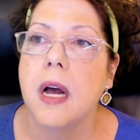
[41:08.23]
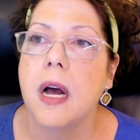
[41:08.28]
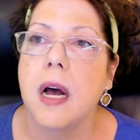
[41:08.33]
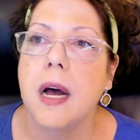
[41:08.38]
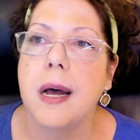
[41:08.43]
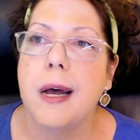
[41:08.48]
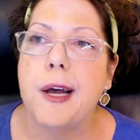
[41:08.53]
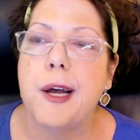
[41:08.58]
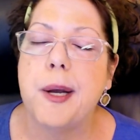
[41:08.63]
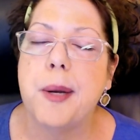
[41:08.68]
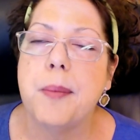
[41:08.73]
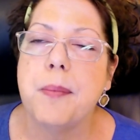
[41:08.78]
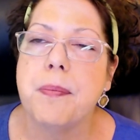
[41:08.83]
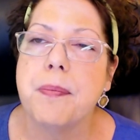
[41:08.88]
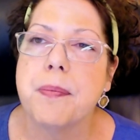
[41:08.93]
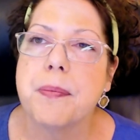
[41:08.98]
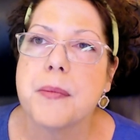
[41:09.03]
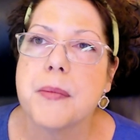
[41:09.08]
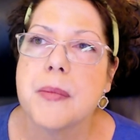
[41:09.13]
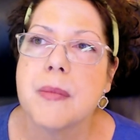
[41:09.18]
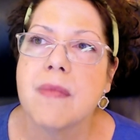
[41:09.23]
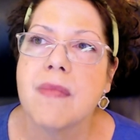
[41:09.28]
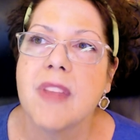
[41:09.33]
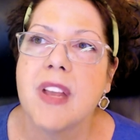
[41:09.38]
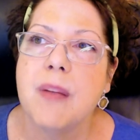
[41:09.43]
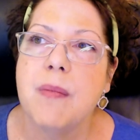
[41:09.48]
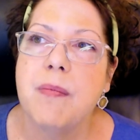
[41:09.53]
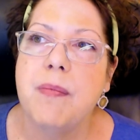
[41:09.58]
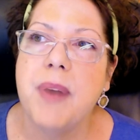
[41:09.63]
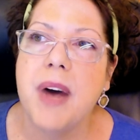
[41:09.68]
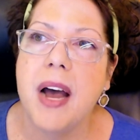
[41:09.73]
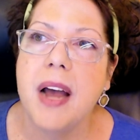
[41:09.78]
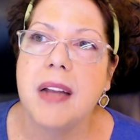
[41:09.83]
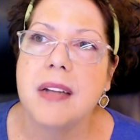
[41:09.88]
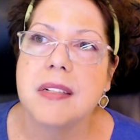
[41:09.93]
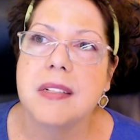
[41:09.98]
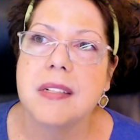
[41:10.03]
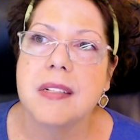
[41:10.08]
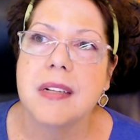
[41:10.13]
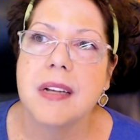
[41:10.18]

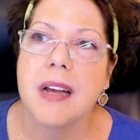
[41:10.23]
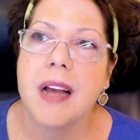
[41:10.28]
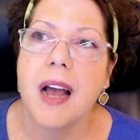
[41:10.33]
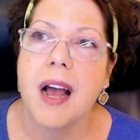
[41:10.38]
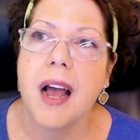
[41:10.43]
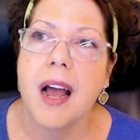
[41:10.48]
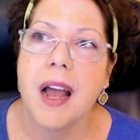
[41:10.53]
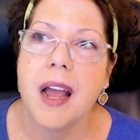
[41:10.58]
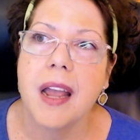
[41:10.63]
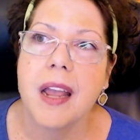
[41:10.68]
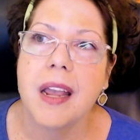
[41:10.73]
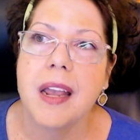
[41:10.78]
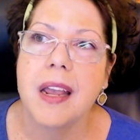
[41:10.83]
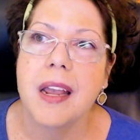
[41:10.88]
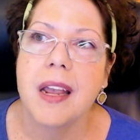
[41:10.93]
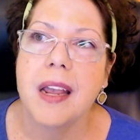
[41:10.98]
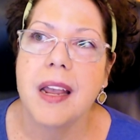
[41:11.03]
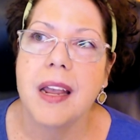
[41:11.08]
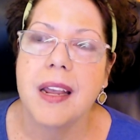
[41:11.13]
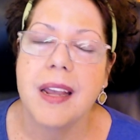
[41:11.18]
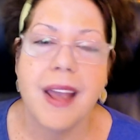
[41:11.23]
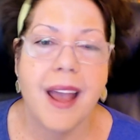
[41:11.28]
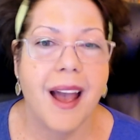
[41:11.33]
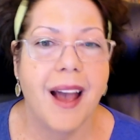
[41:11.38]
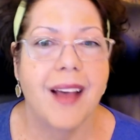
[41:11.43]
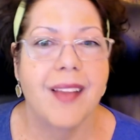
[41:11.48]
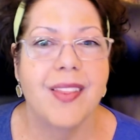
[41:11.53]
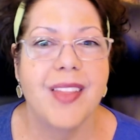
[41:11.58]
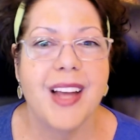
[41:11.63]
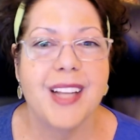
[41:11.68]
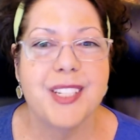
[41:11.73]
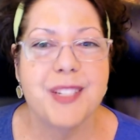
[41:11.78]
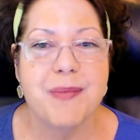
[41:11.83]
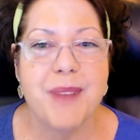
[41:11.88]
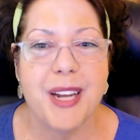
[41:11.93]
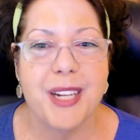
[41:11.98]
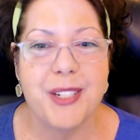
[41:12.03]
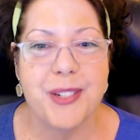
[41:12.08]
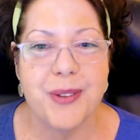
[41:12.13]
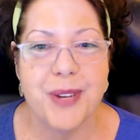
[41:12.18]
But that's
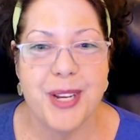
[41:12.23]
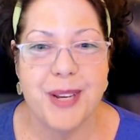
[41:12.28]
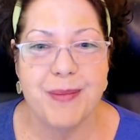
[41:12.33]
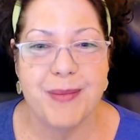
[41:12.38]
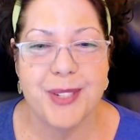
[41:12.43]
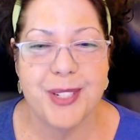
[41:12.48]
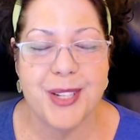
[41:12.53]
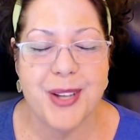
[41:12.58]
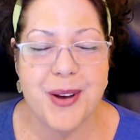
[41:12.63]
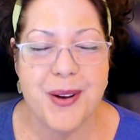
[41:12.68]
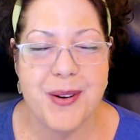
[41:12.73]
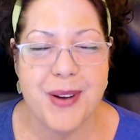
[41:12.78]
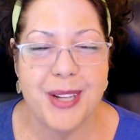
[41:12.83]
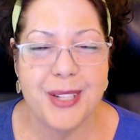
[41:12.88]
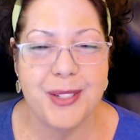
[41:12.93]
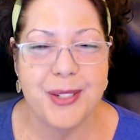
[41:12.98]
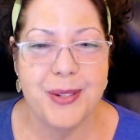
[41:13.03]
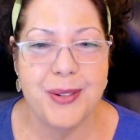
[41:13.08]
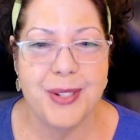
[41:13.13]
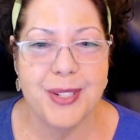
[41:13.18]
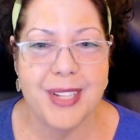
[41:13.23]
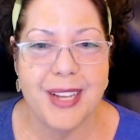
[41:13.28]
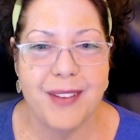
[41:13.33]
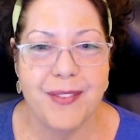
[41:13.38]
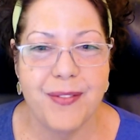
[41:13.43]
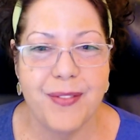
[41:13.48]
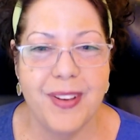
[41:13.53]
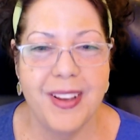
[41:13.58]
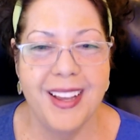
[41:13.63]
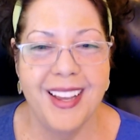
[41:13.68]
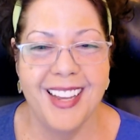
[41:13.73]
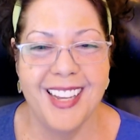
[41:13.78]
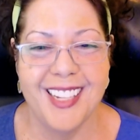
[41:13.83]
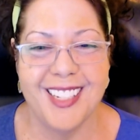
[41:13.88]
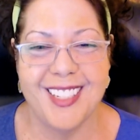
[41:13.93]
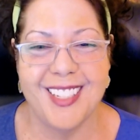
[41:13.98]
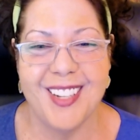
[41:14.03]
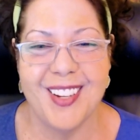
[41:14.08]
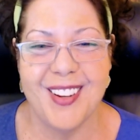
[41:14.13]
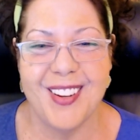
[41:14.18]
my dream. So as soon as
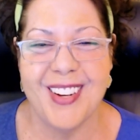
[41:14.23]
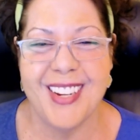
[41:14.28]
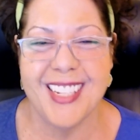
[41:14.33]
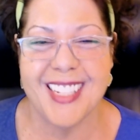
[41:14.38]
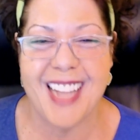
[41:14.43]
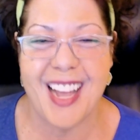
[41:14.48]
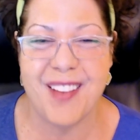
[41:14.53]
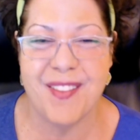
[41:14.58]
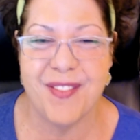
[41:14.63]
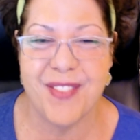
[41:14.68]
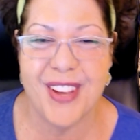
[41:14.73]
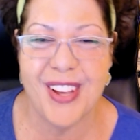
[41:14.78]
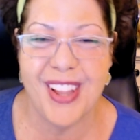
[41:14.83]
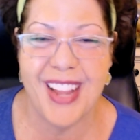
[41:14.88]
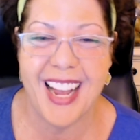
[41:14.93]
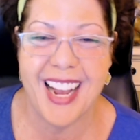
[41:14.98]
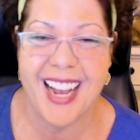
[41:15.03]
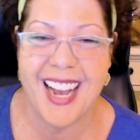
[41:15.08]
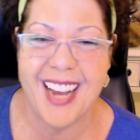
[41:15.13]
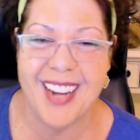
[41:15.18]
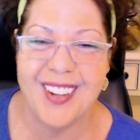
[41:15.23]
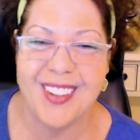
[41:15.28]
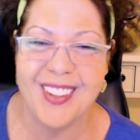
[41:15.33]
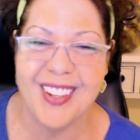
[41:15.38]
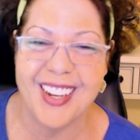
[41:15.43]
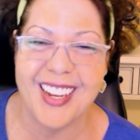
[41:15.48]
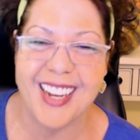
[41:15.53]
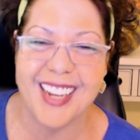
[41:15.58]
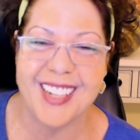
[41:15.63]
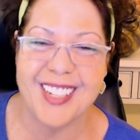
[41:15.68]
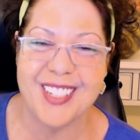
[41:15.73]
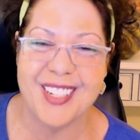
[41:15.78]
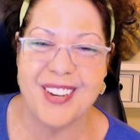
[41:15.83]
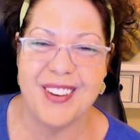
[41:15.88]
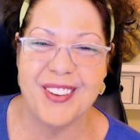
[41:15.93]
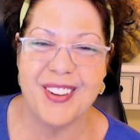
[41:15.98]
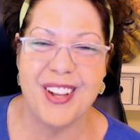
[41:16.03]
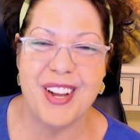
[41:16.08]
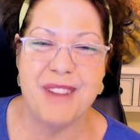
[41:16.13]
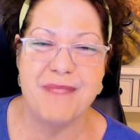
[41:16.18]
I feel like I don't look like a
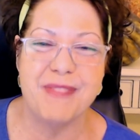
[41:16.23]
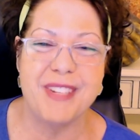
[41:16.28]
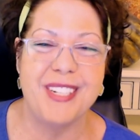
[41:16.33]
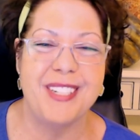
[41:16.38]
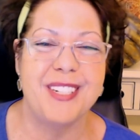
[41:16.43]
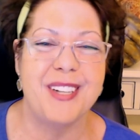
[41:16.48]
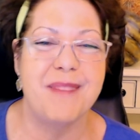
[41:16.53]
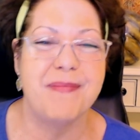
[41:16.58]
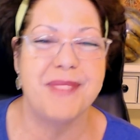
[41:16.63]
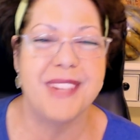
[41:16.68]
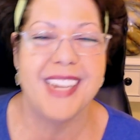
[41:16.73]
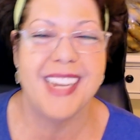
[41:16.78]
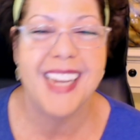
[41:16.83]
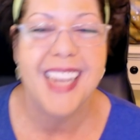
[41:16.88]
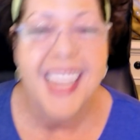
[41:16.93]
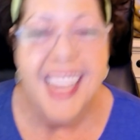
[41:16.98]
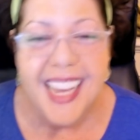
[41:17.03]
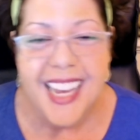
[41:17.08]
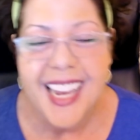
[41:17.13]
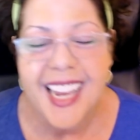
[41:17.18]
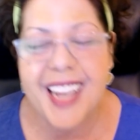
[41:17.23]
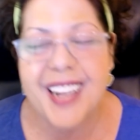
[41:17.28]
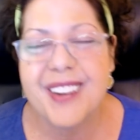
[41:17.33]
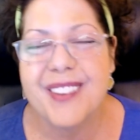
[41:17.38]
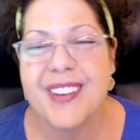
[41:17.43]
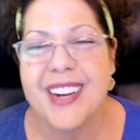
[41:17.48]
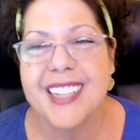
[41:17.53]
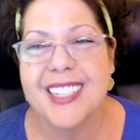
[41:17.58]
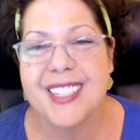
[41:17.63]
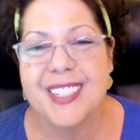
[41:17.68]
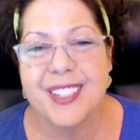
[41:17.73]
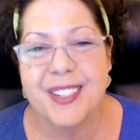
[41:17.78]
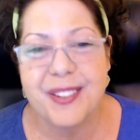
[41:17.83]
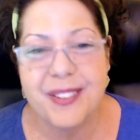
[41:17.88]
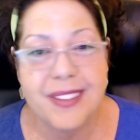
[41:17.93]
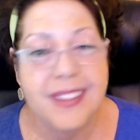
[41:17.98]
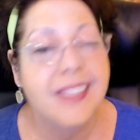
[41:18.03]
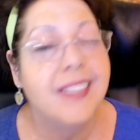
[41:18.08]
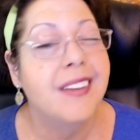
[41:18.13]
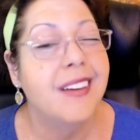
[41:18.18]
total Humpty Dumpty in a
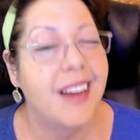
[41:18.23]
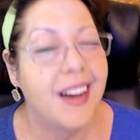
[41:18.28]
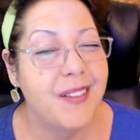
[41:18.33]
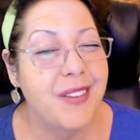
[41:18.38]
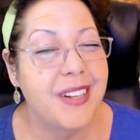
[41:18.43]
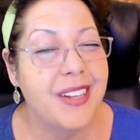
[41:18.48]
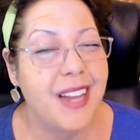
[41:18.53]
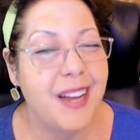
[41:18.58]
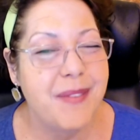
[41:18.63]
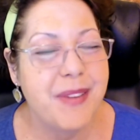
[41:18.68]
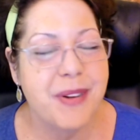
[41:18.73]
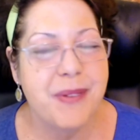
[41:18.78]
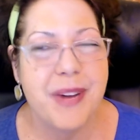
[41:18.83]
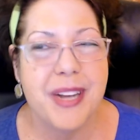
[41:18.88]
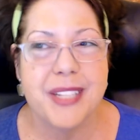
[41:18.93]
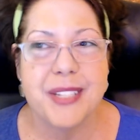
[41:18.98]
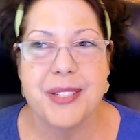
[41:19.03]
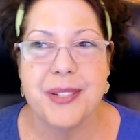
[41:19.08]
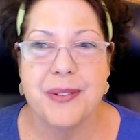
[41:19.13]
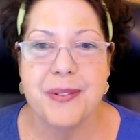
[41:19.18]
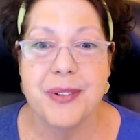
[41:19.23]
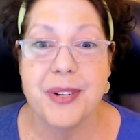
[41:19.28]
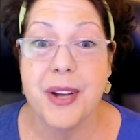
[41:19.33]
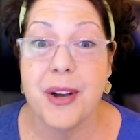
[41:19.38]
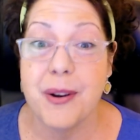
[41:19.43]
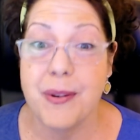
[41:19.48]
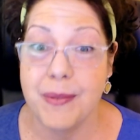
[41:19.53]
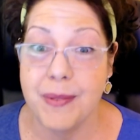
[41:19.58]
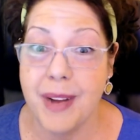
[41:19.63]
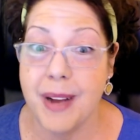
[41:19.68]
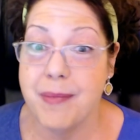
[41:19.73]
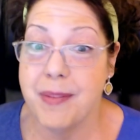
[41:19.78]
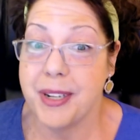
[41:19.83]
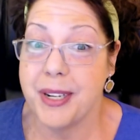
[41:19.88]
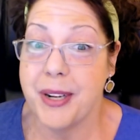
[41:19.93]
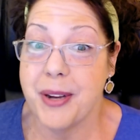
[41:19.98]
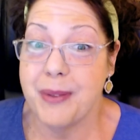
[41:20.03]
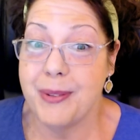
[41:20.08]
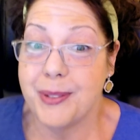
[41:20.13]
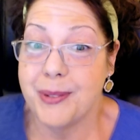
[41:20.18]
wetsuit, I'm gonna climb in a wetsuit and go, I'm gonna
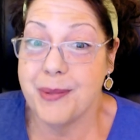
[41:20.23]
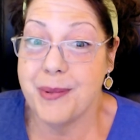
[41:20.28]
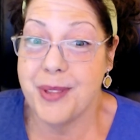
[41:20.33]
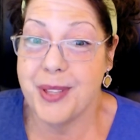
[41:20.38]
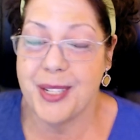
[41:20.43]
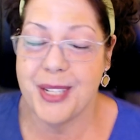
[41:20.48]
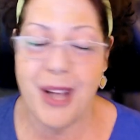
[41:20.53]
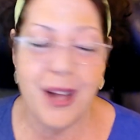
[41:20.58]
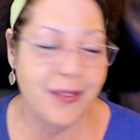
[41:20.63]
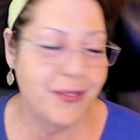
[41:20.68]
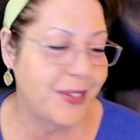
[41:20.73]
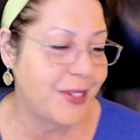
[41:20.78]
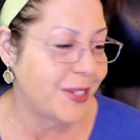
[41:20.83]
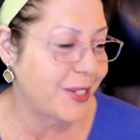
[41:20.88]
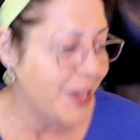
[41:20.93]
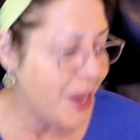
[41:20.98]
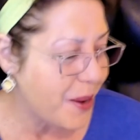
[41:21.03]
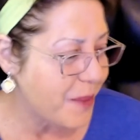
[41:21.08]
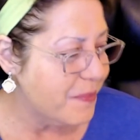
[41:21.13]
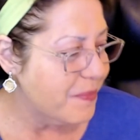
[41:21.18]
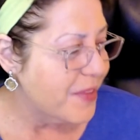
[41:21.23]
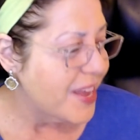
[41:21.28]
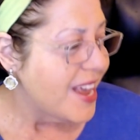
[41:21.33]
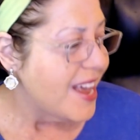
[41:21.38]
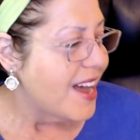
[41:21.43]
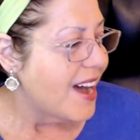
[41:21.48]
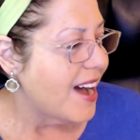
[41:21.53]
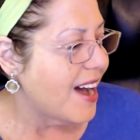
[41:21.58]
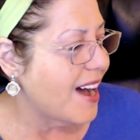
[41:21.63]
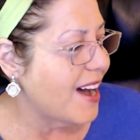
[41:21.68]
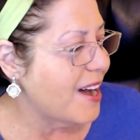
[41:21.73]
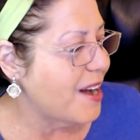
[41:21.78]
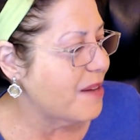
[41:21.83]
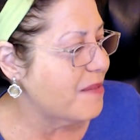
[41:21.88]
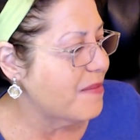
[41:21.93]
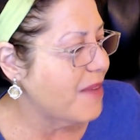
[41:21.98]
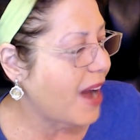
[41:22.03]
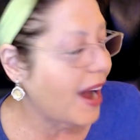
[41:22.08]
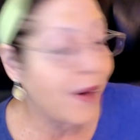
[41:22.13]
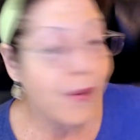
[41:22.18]
go swim with the dolphins. So
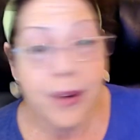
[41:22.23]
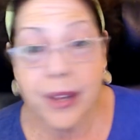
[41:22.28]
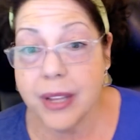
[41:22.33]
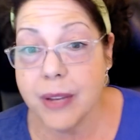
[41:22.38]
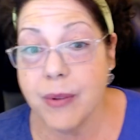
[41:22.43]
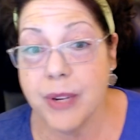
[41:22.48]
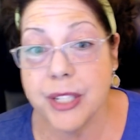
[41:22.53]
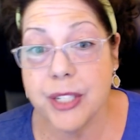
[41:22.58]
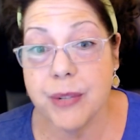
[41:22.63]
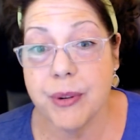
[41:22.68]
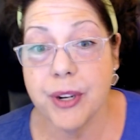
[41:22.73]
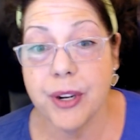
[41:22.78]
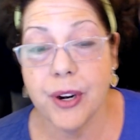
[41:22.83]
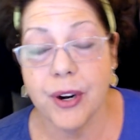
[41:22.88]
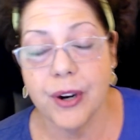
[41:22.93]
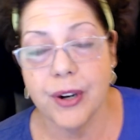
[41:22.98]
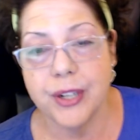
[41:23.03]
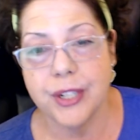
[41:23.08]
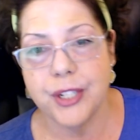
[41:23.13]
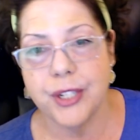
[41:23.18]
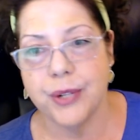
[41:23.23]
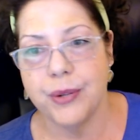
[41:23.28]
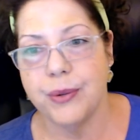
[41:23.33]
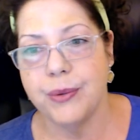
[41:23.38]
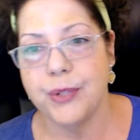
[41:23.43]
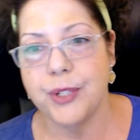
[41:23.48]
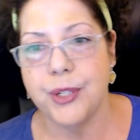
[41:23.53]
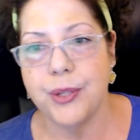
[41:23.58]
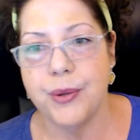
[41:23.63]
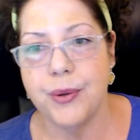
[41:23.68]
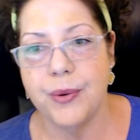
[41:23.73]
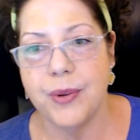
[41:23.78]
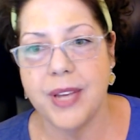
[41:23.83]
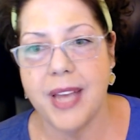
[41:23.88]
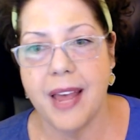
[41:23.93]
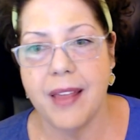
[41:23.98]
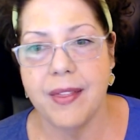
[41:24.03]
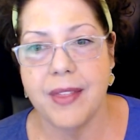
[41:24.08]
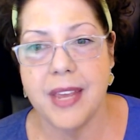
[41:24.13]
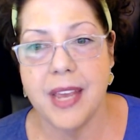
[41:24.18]
I really want to encourage you to
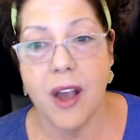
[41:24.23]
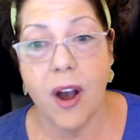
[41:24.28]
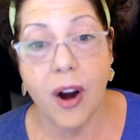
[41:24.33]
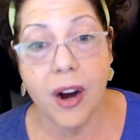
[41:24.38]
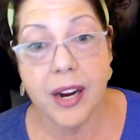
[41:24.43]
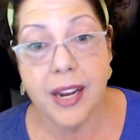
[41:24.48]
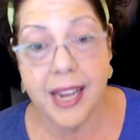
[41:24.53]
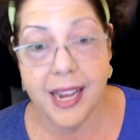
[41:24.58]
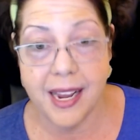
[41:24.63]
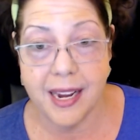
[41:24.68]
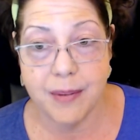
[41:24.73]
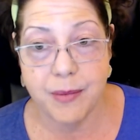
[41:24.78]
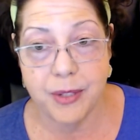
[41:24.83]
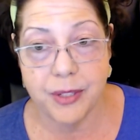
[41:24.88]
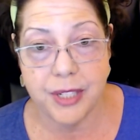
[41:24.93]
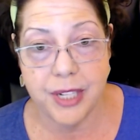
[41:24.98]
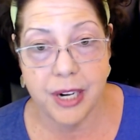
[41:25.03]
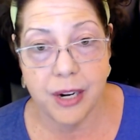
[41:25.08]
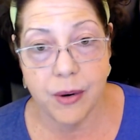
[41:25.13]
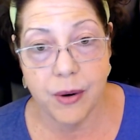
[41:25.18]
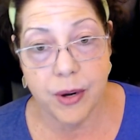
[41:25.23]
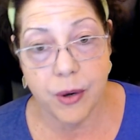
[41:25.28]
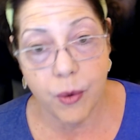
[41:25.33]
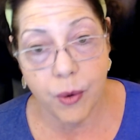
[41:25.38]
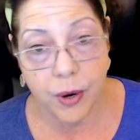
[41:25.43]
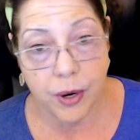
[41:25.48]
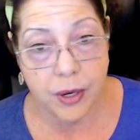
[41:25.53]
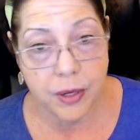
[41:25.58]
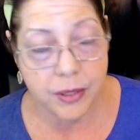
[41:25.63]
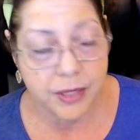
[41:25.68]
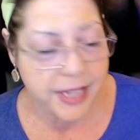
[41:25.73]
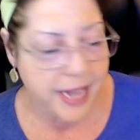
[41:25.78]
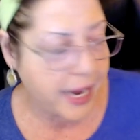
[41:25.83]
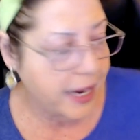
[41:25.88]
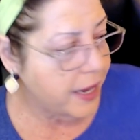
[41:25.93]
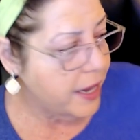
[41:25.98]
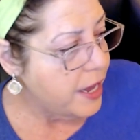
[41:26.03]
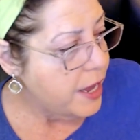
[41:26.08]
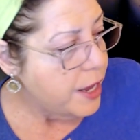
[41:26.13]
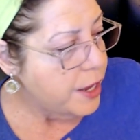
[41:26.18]
get the Arc Animal Tarot and Oracle deck.